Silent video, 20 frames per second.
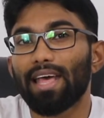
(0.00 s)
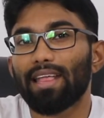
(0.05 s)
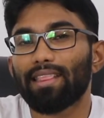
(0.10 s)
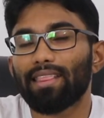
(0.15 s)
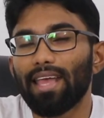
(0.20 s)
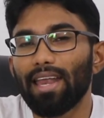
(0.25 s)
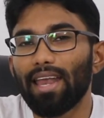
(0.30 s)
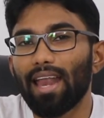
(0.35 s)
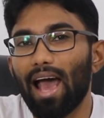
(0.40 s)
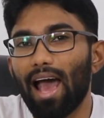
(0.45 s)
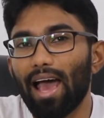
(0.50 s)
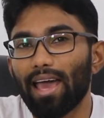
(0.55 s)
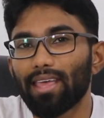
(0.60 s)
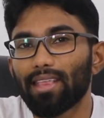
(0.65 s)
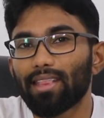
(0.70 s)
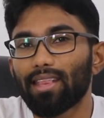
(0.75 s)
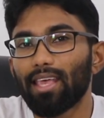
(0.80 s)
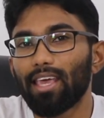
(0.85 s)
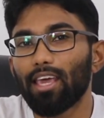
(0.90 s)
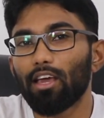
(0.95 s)
then I
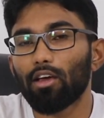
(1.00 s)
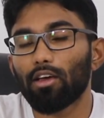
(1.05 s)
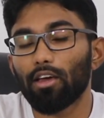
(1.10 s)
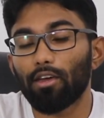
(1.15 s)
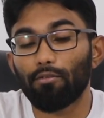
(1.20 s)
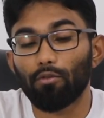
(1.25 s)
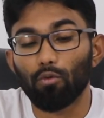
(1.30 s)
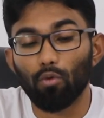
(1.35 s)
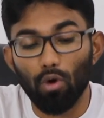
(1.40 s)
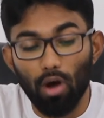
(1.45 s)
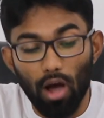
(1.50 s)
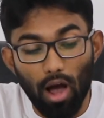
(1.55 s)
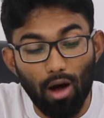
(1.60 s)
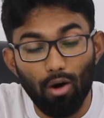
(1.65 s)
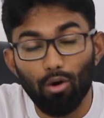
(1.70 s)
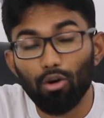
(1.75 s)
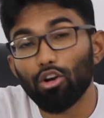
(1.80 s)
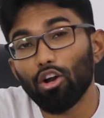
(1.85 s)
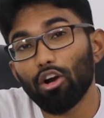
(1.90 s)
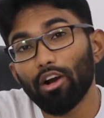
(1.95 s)
think if you
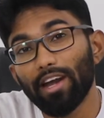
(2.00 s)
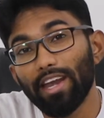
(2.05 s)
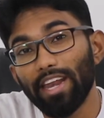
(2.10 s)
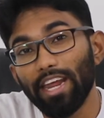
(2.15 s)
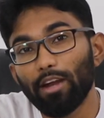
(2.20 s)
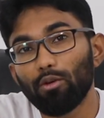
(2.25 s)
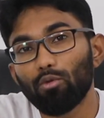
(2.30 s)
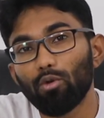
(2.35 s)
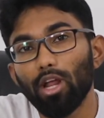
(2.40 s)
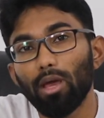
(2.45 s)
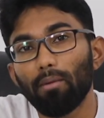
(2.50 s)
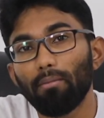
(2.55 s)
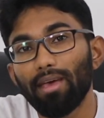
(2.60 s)
count on a day-to-day